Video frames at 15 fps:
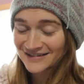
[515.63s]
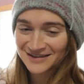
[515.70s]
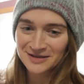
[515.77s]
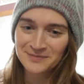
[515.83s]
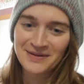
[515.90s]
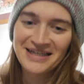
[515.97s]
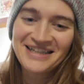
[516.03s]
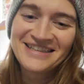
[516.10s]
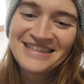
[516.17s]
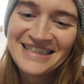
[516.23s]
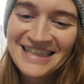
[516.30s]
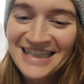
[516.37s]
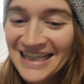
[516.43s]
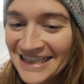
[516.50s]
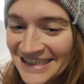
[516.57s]
Oh my
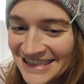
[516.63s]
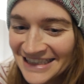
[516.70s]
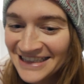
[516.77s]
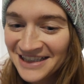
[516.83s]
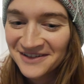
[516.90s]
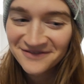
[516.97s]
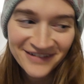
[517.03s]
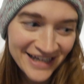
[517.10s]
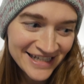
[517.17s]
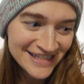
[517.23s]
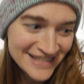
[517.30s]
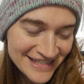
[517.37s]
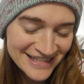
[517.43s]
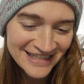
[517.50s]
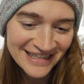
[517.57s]
goodness, I need a
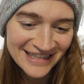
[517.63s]
raise.